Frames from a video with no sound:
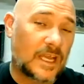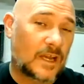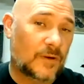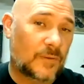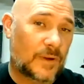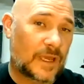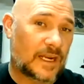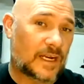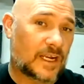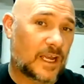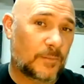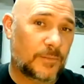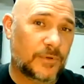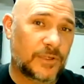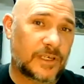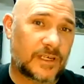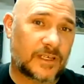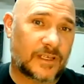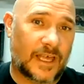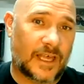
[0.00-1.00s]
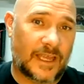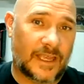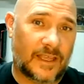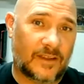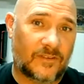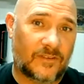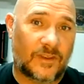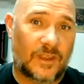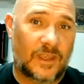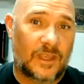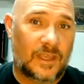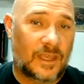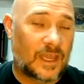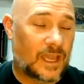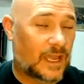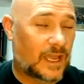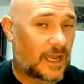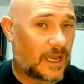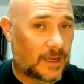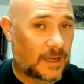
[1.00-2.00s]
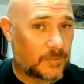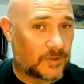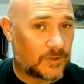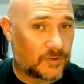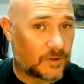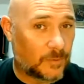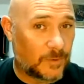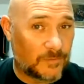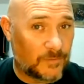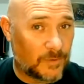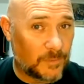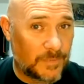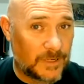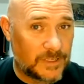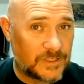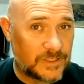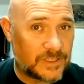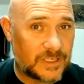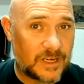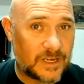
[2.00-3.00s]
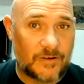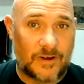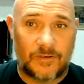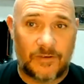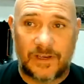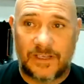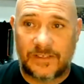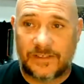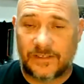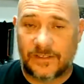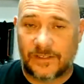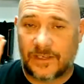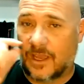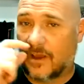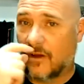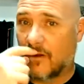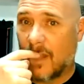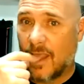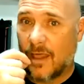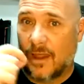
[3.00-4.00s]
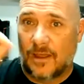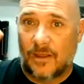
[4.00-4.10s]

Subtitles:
We had a couple of clients, I'm assuming for budgetary reasons, go,